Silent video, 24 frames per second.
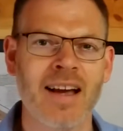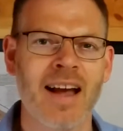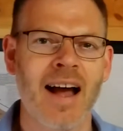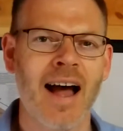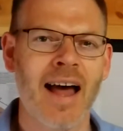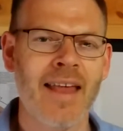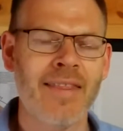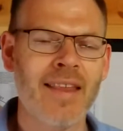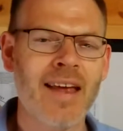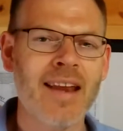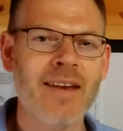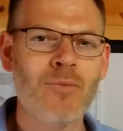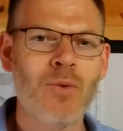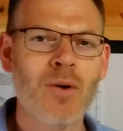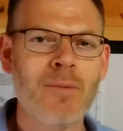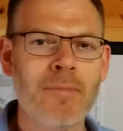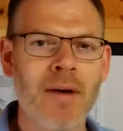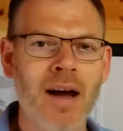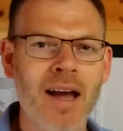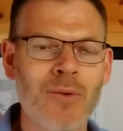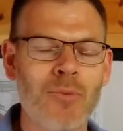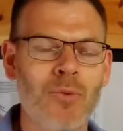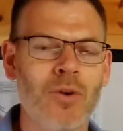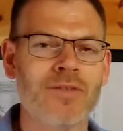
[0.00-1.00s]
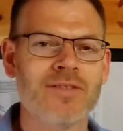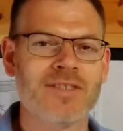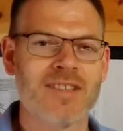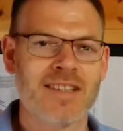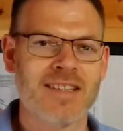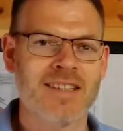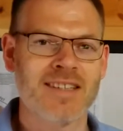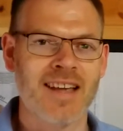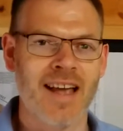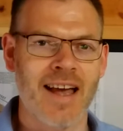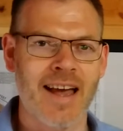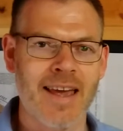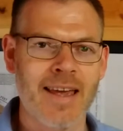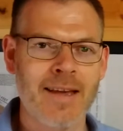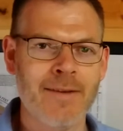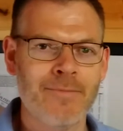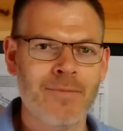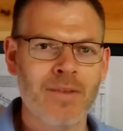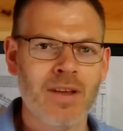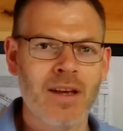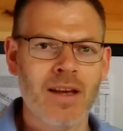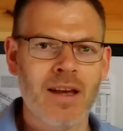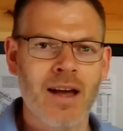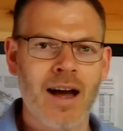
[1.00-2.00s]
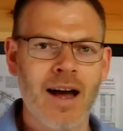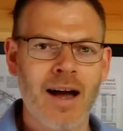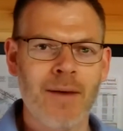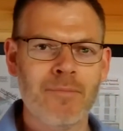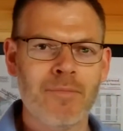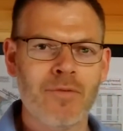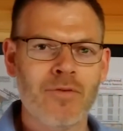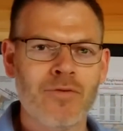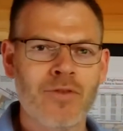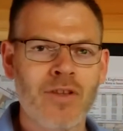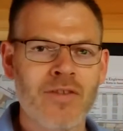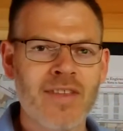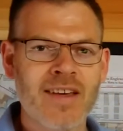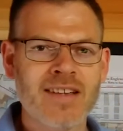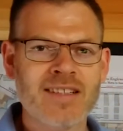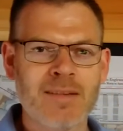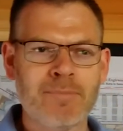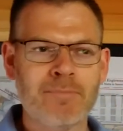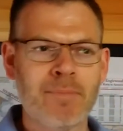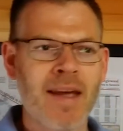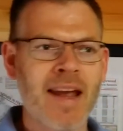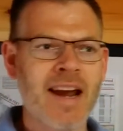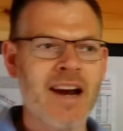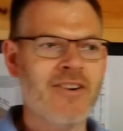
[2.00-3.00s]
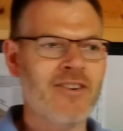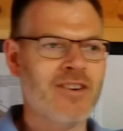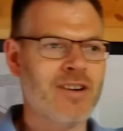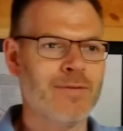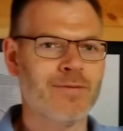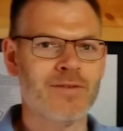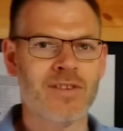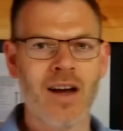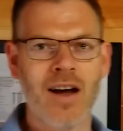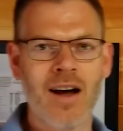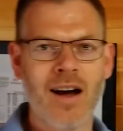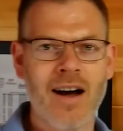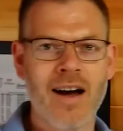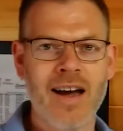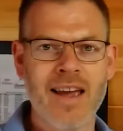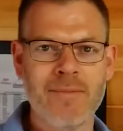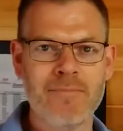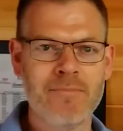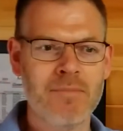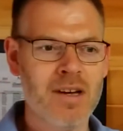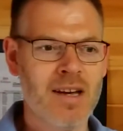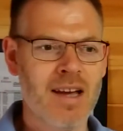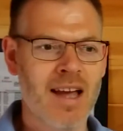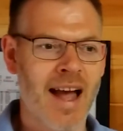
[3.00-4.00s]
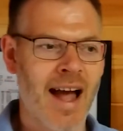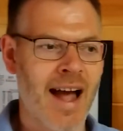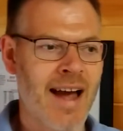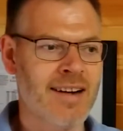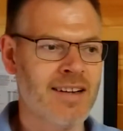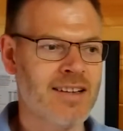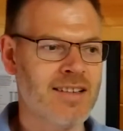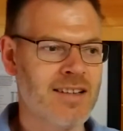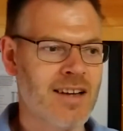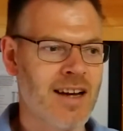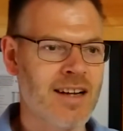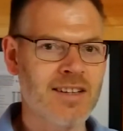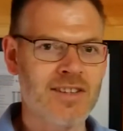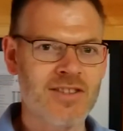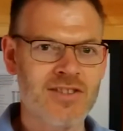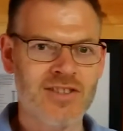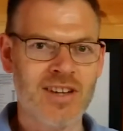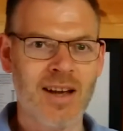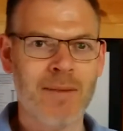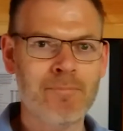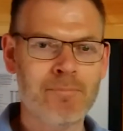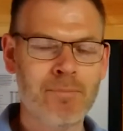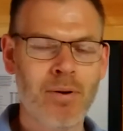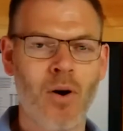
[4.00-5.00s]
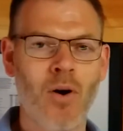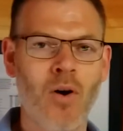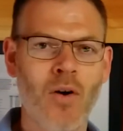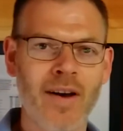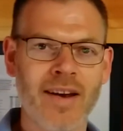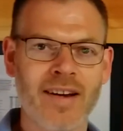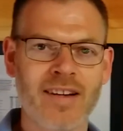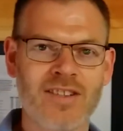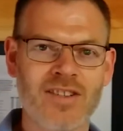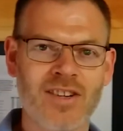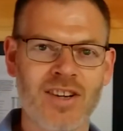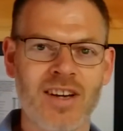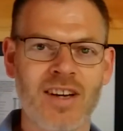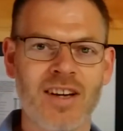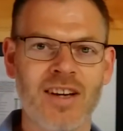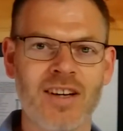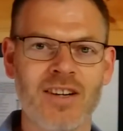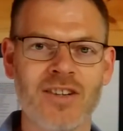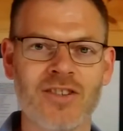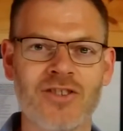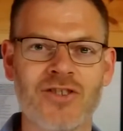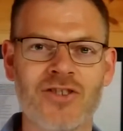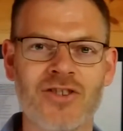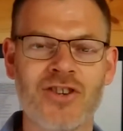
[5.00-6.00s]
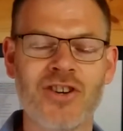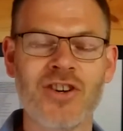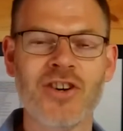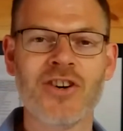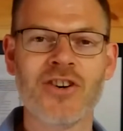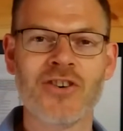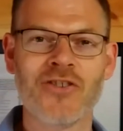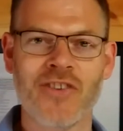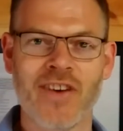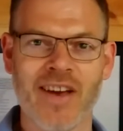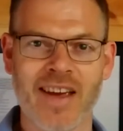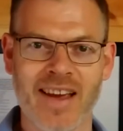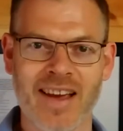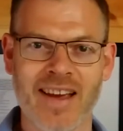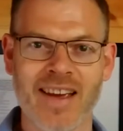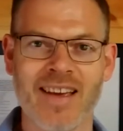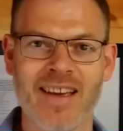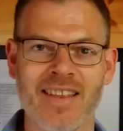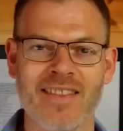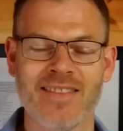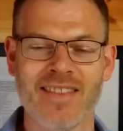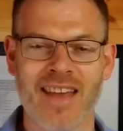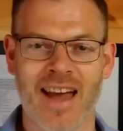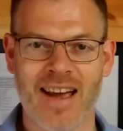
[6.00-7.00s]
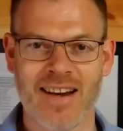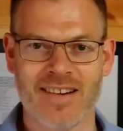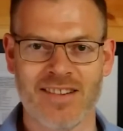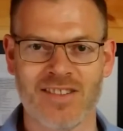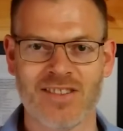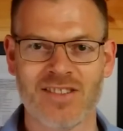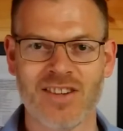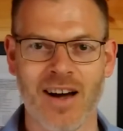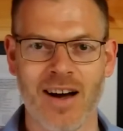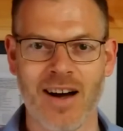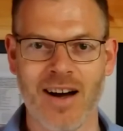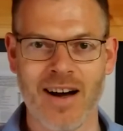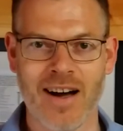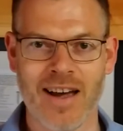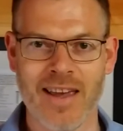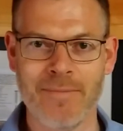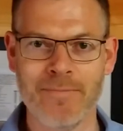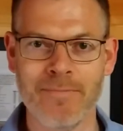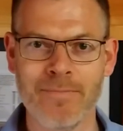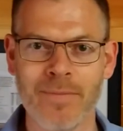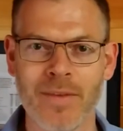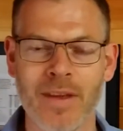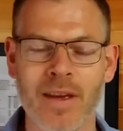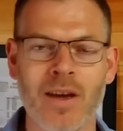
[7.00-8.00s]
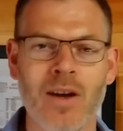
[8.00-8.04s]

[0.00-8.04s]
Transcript: And then we might want to say um, that there's a period of time and at, at some point during that time,